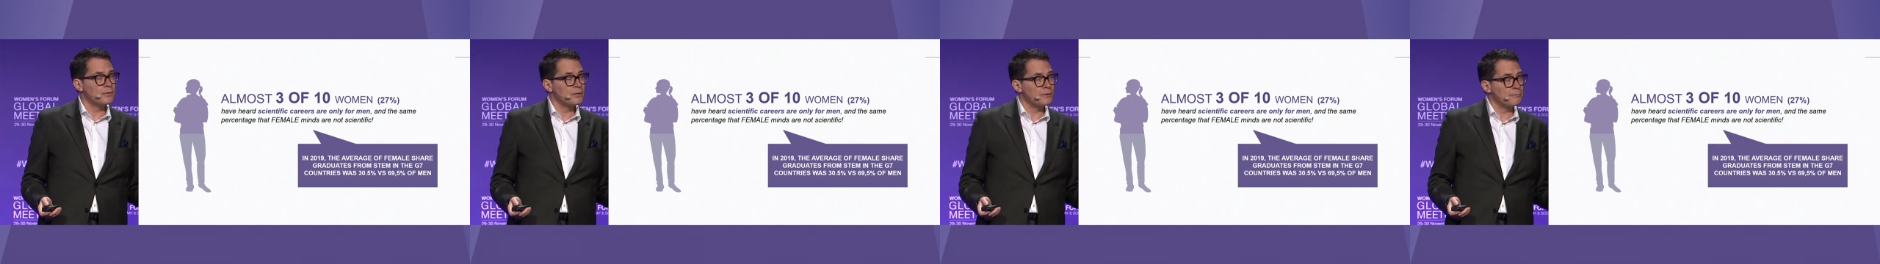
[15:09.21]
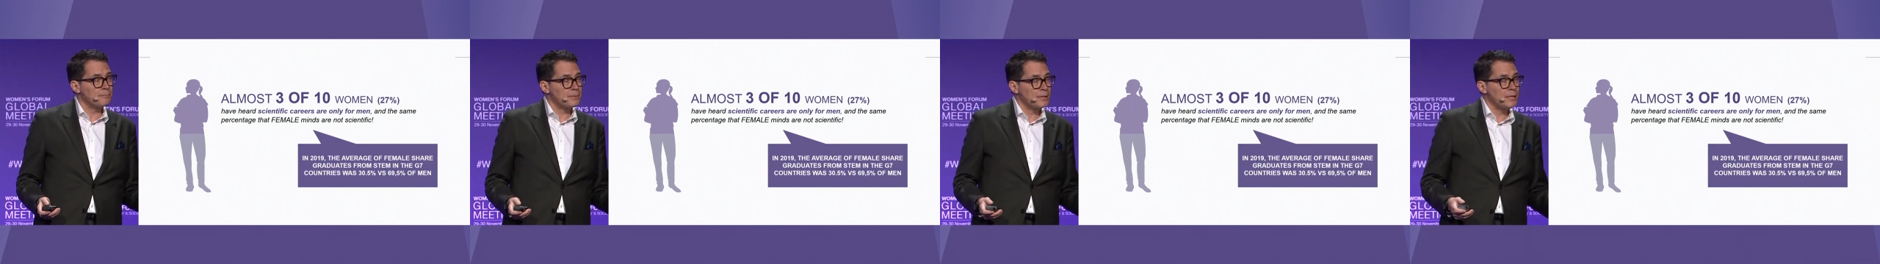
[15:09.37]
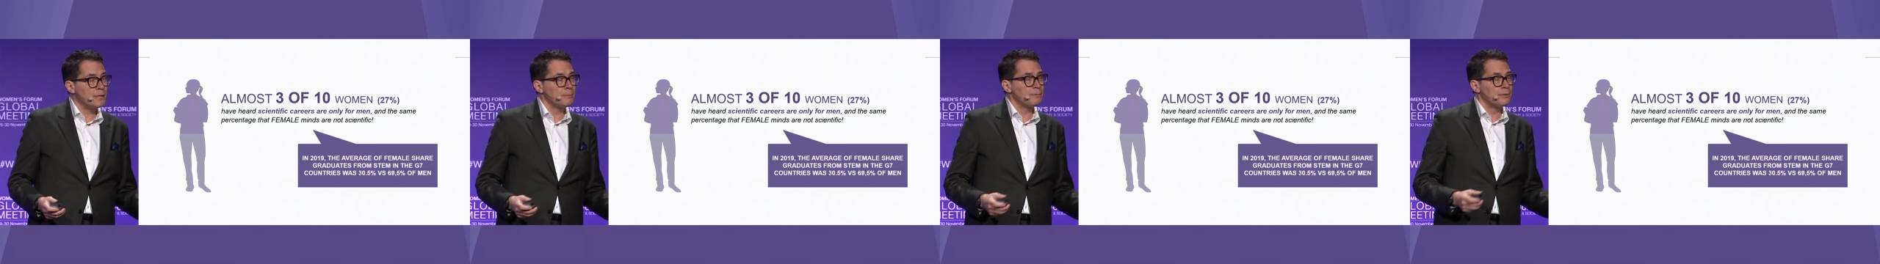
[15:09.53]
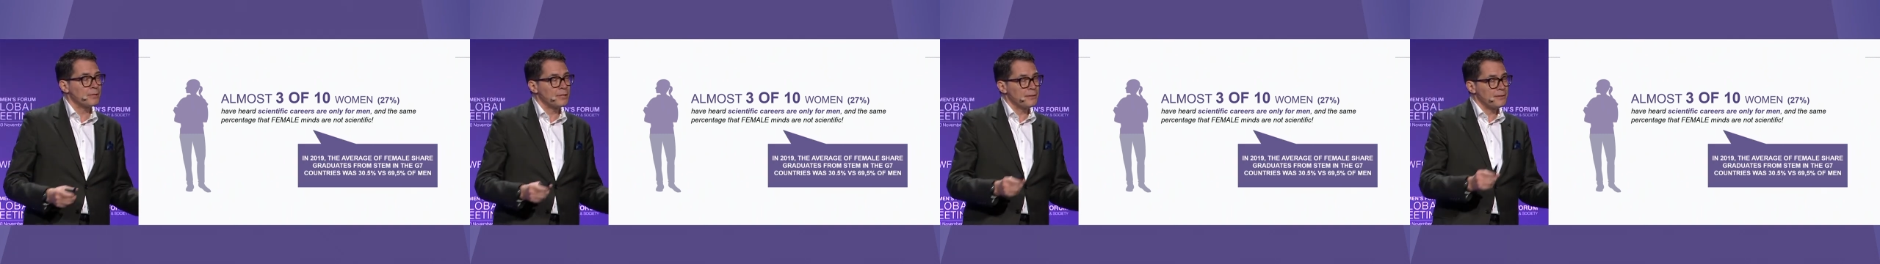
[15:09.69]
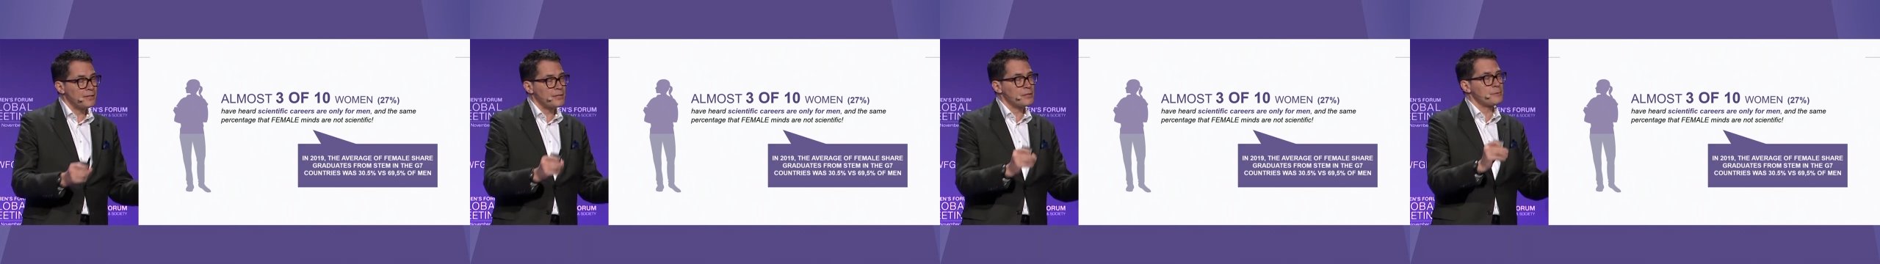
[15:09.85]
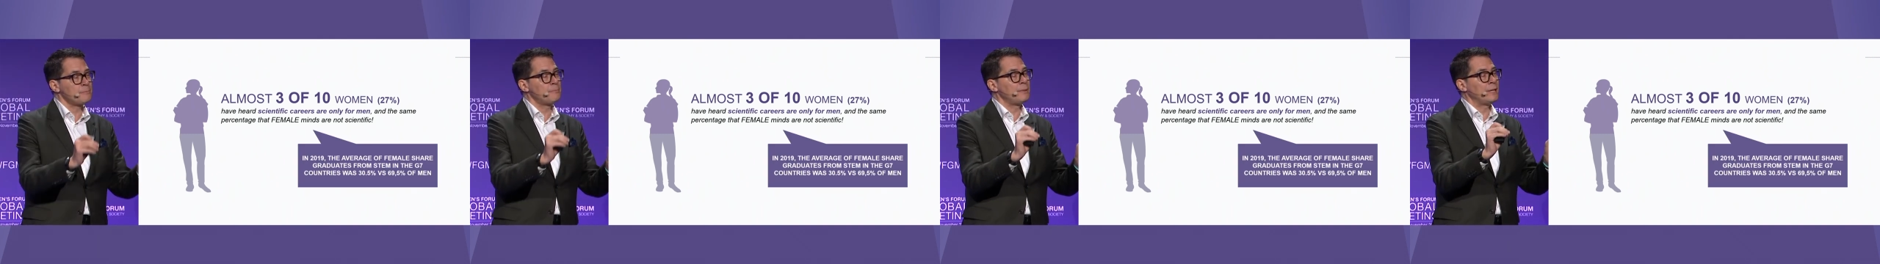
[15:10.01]
of people, and
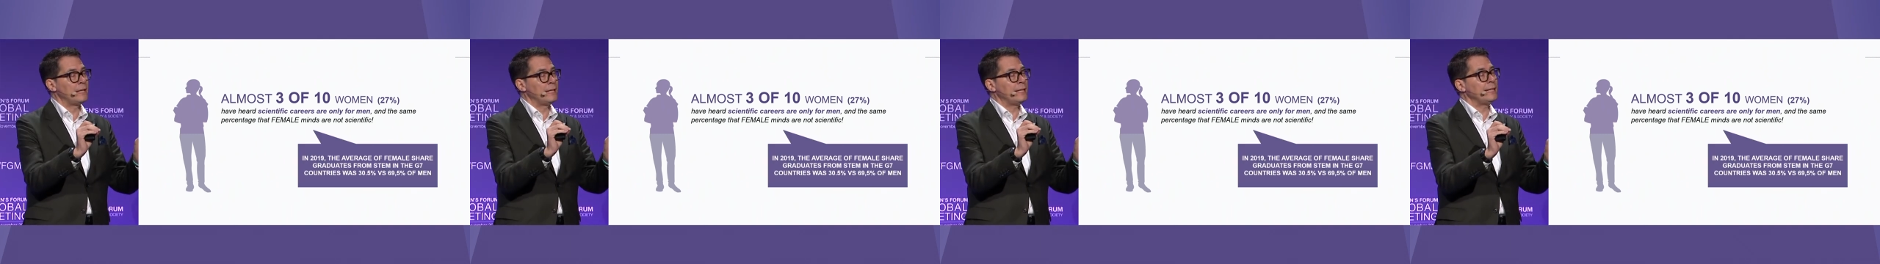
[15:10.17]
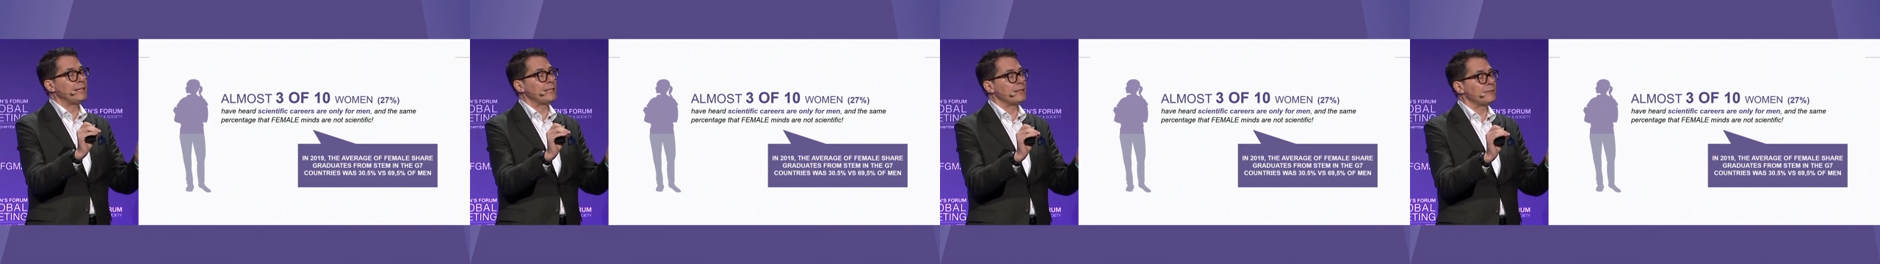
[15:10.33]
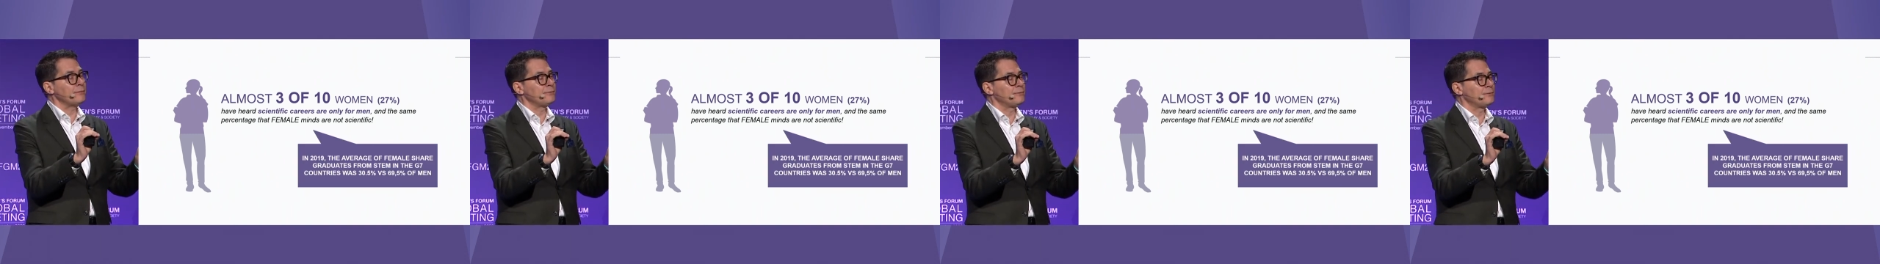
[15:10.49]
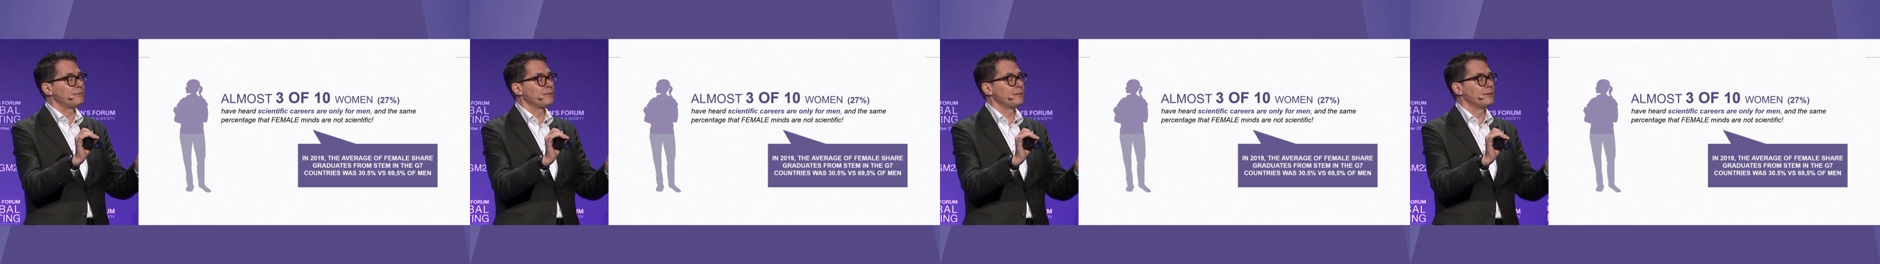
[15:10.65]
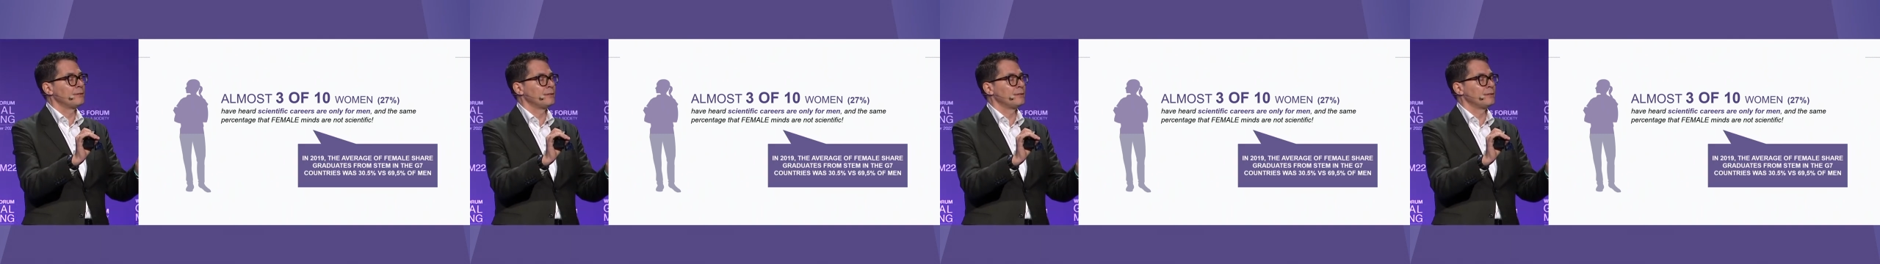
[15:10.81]
this belief